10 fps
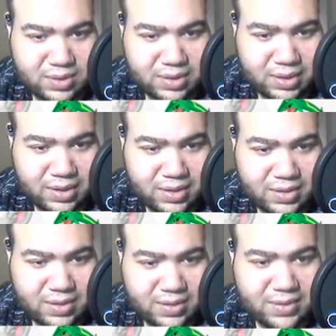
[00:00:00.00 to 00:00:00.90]

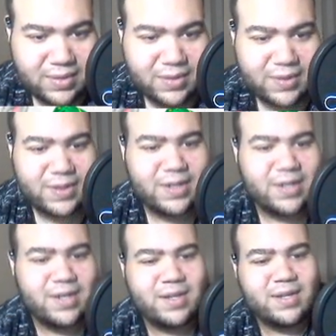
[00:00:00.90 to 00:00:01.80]
Alright.
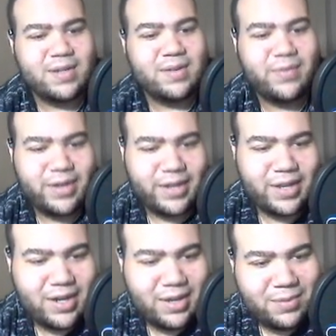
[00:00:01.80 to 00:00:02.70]
We're really
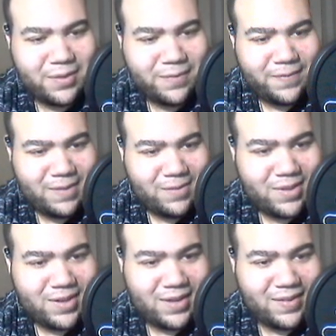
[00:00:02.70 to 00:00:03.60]
getting up to the favorites
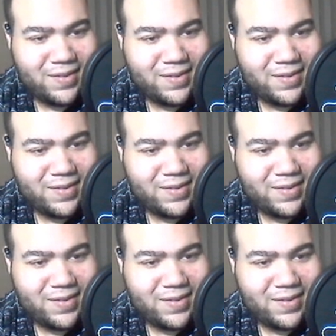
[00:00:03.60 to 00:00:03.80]
now.